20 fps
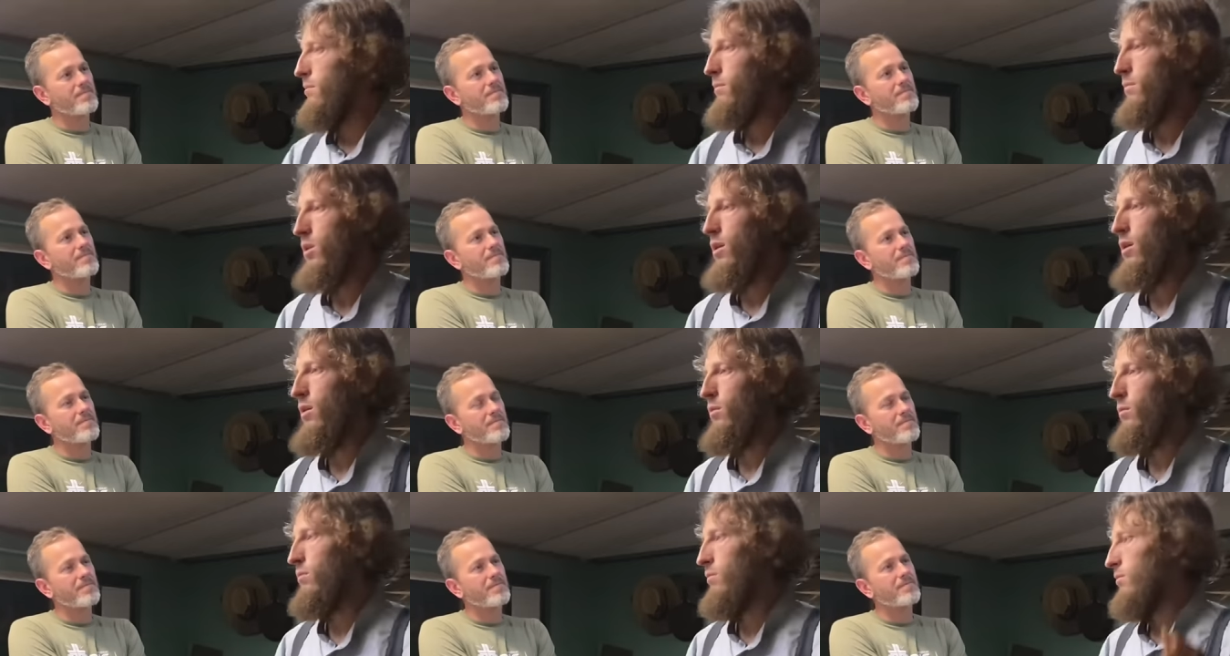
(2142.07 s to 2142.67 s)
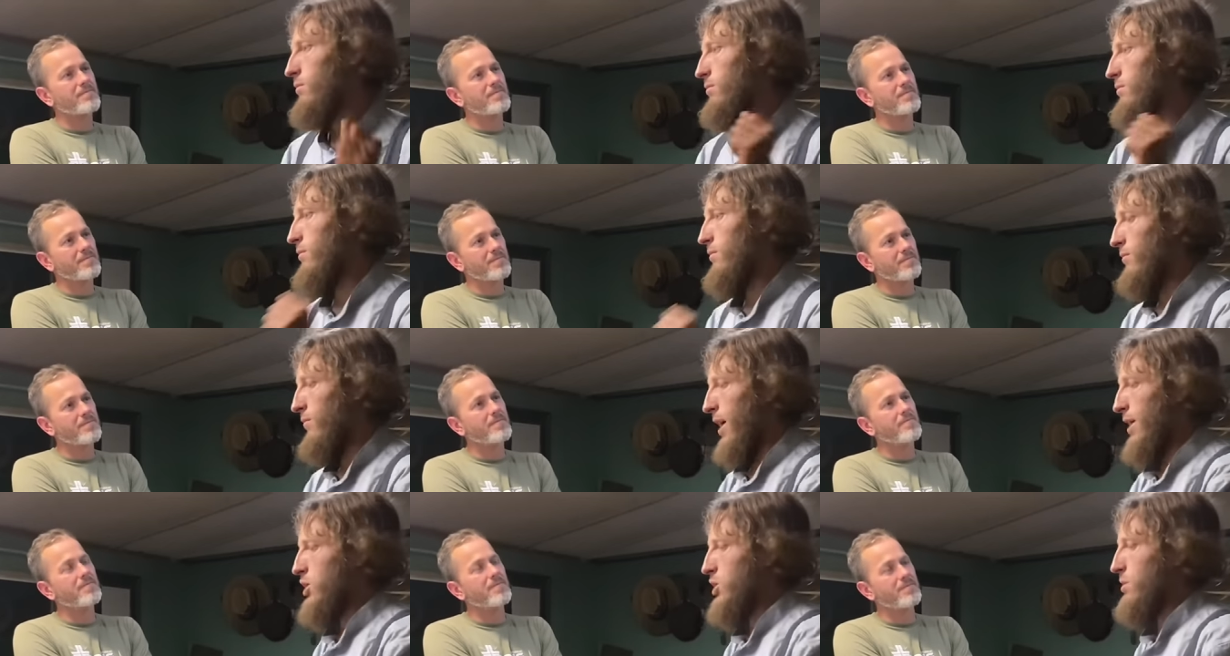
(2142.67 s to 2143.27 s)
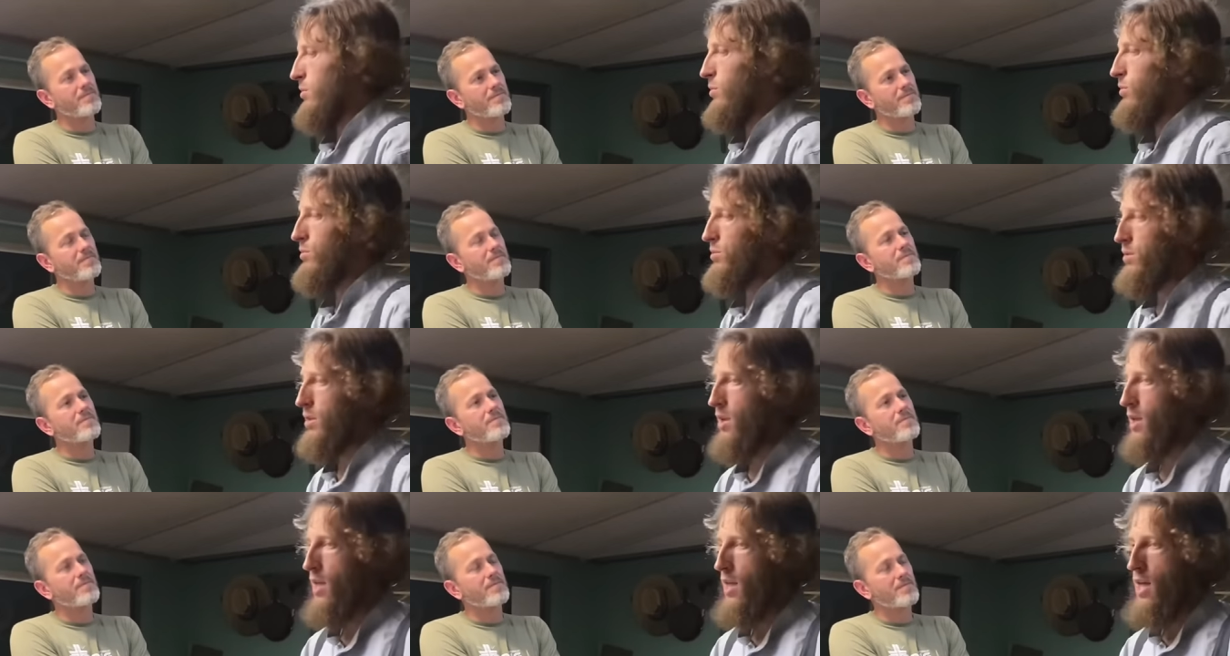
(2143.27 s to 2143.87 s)
Speaker 1: you know, vegetables.
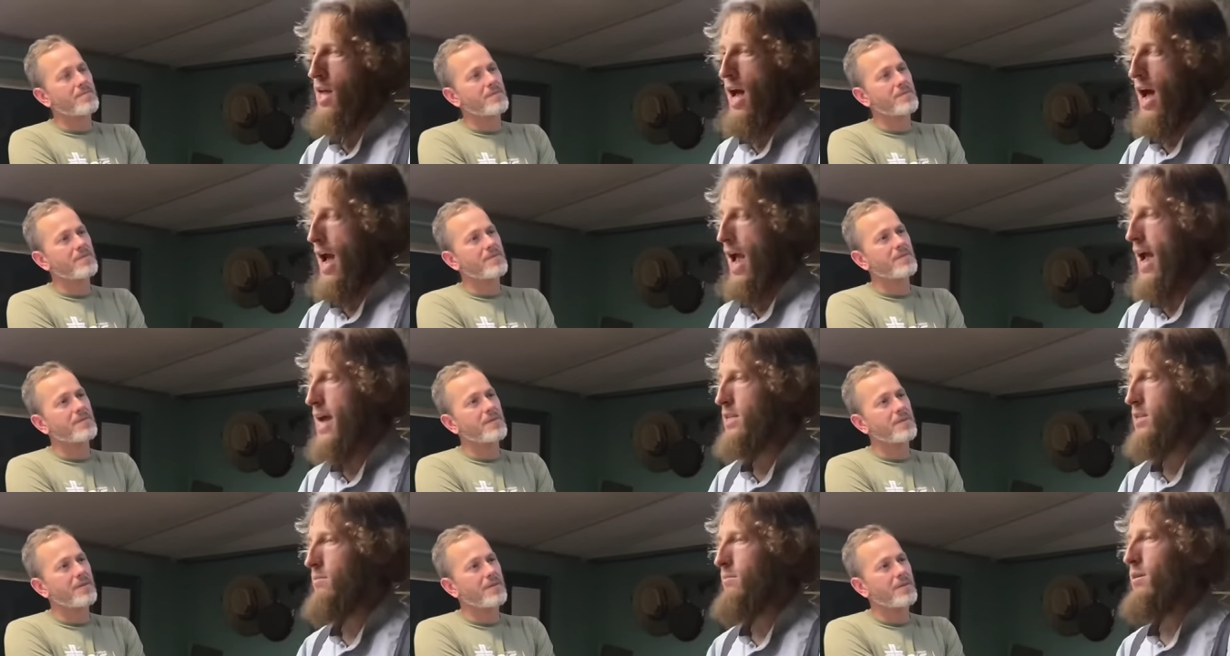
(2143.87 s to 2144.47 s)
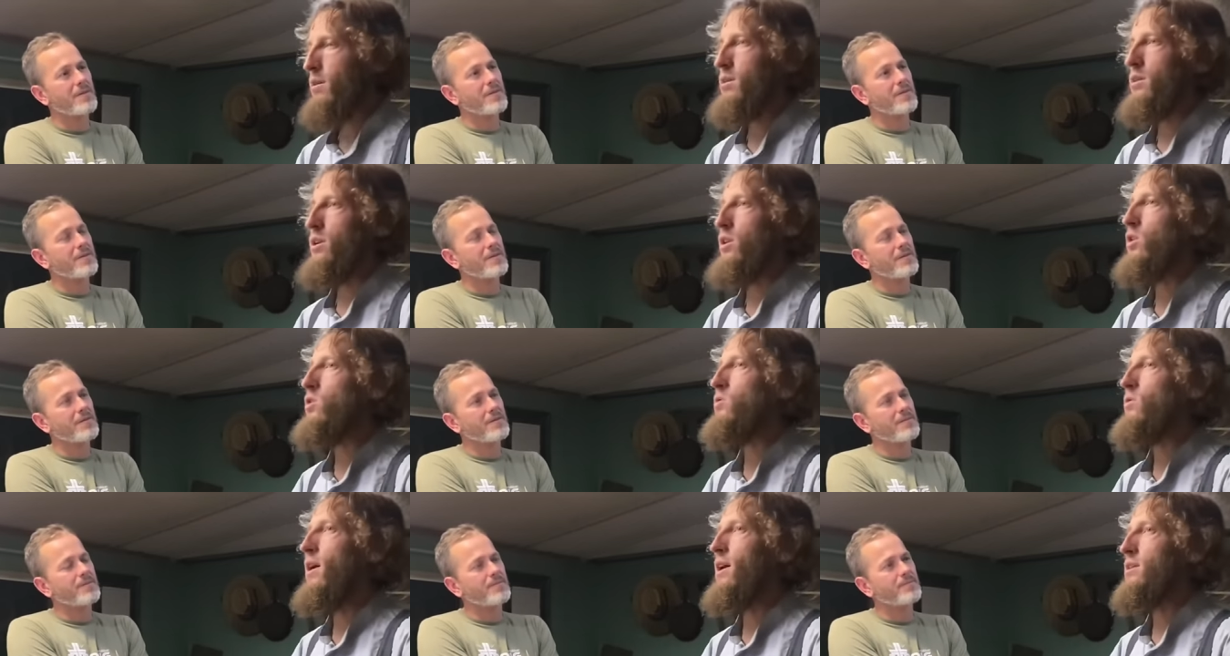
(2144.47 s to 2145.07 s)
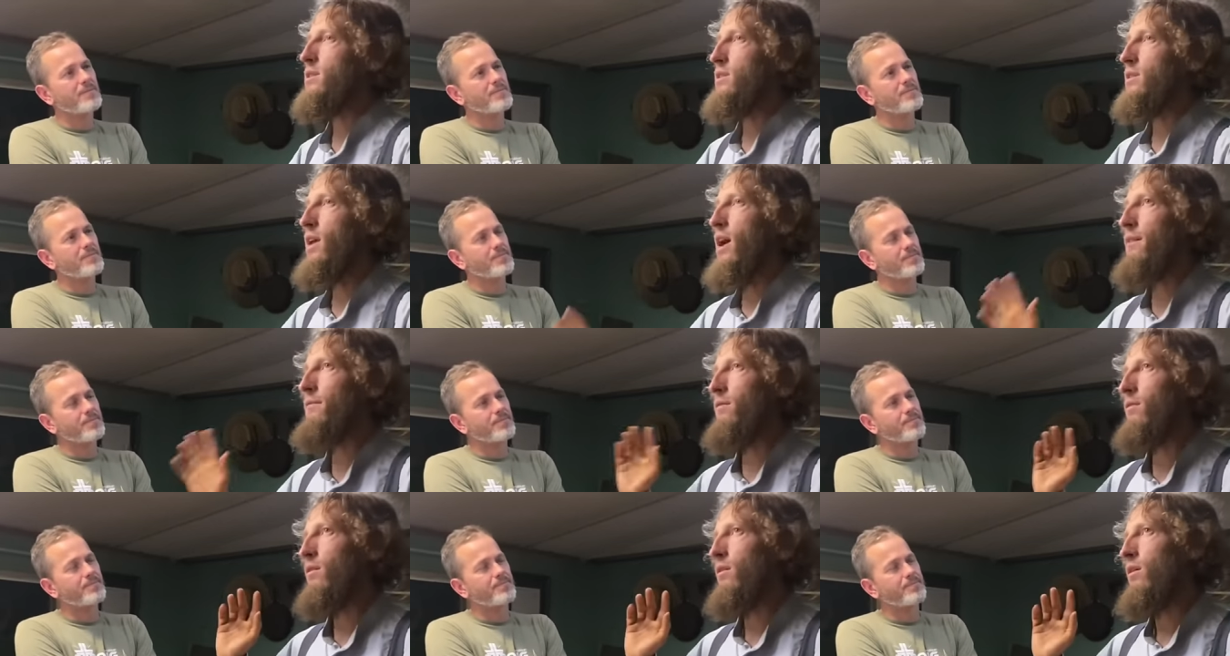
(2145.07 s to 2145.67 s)
And I asked them, I said, who has
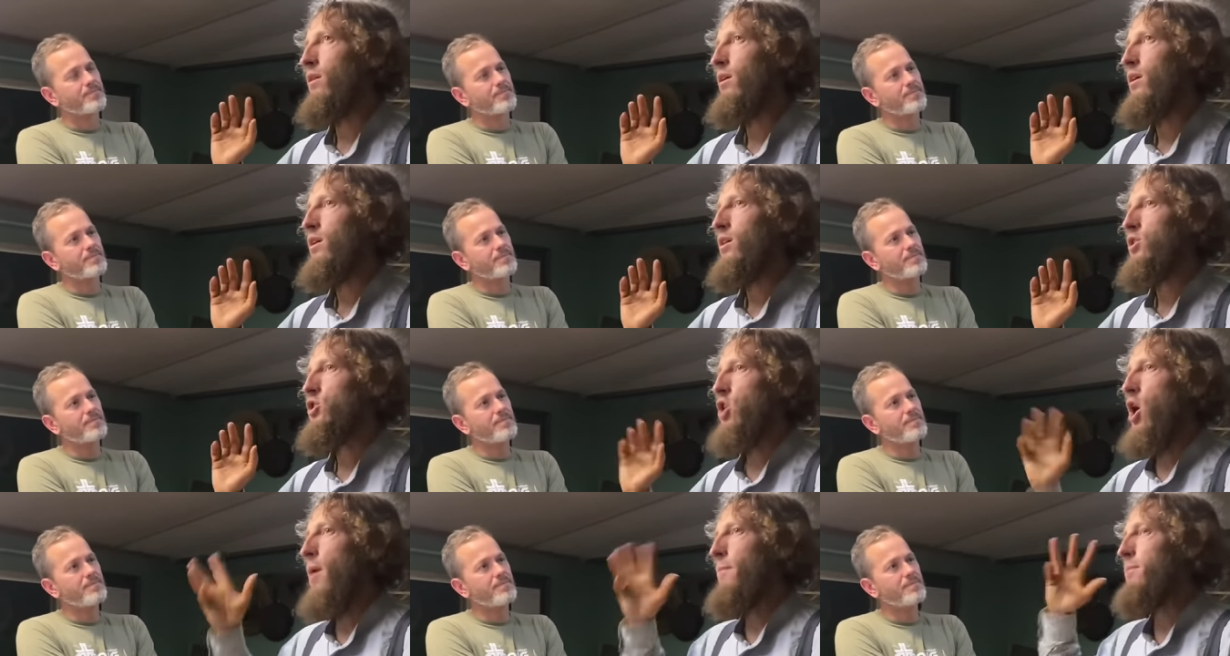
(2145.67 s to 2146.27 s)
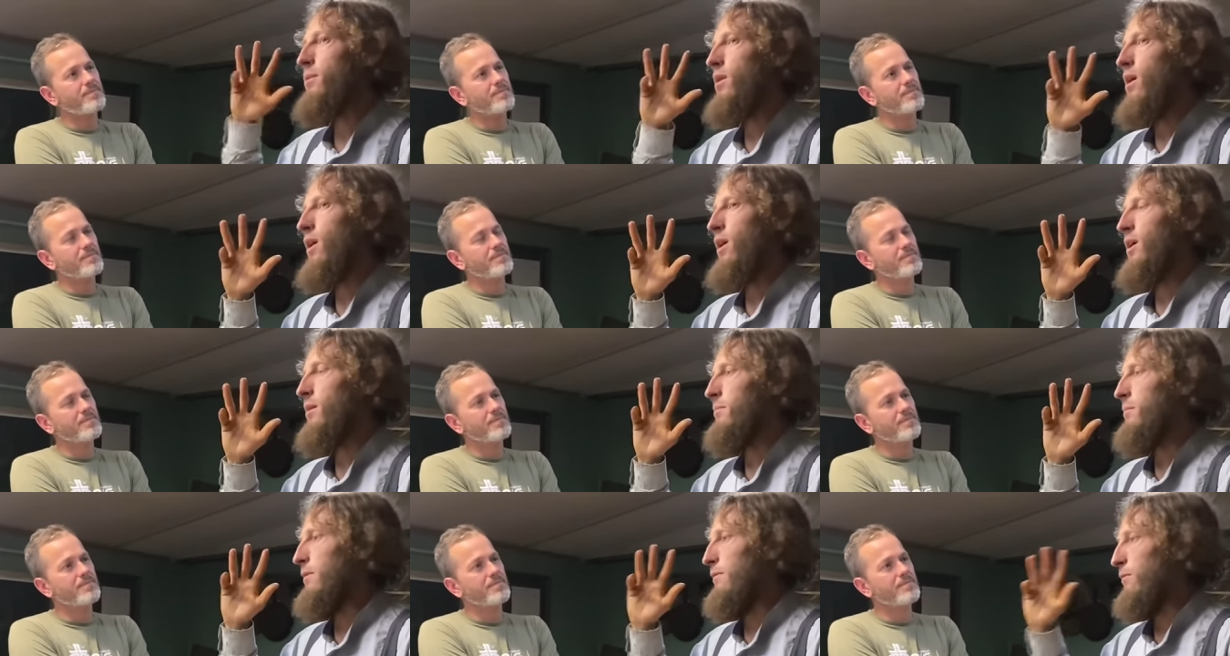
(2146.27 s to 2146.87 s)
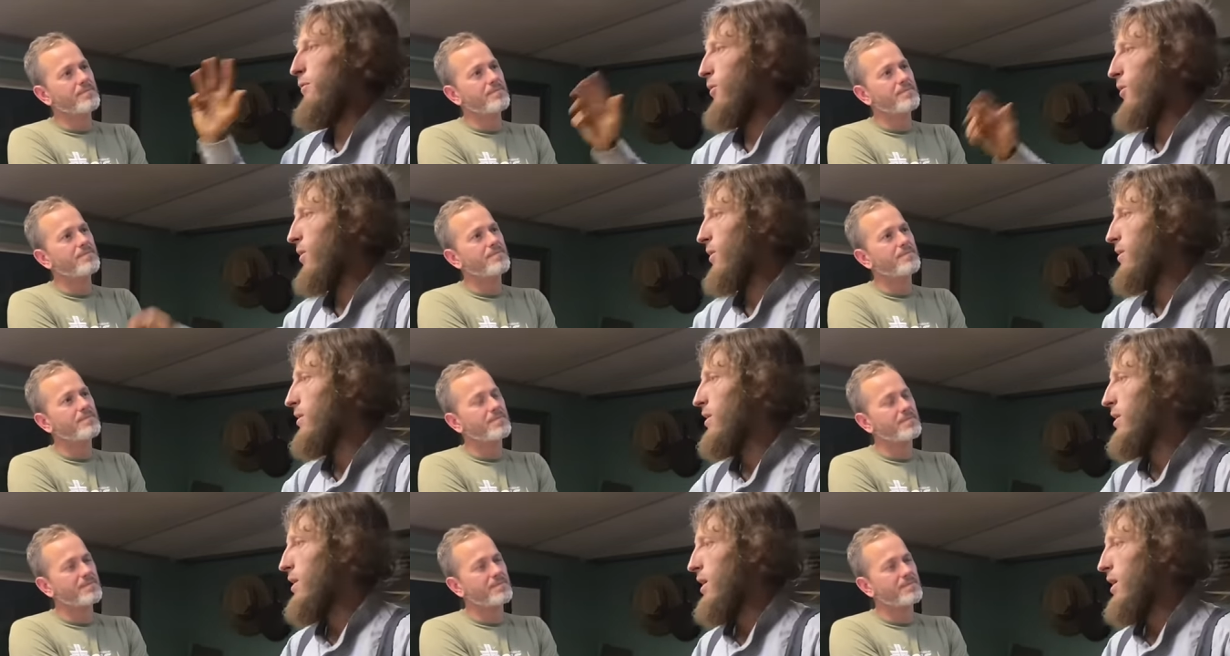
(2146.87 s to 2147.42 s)
never chopped an onion before?